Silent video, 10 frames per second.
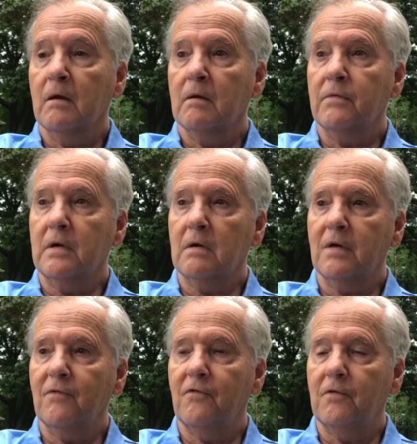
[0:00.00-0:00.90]

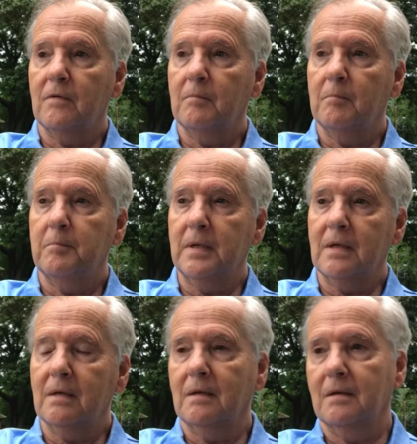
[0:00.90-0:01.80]

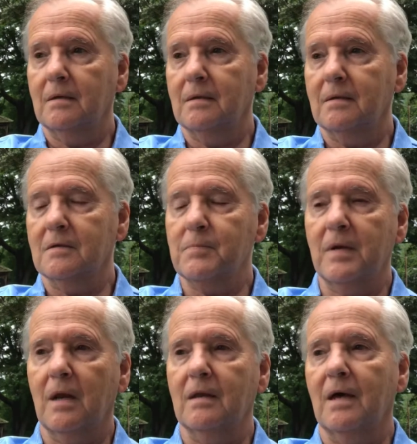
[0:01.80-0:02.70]
There's been
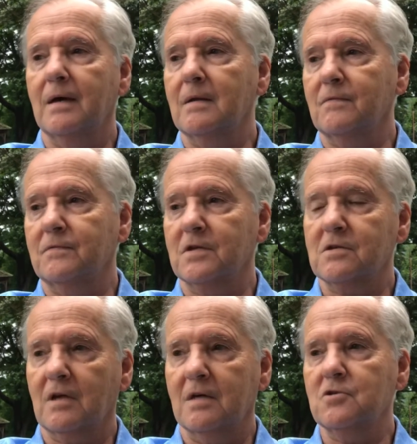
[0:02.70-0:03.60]
a lot of
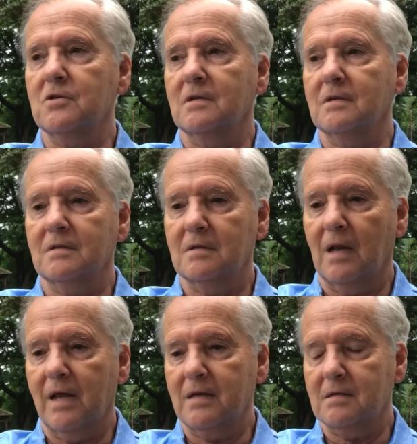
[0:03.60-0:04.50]
discussion in the
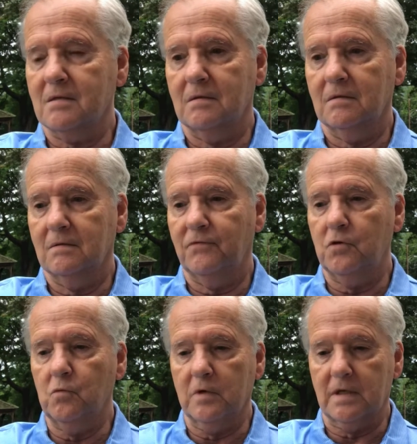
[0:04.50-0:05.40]
last few
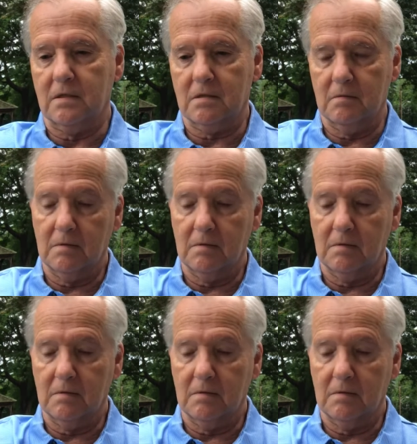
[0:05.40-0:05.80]
weeks,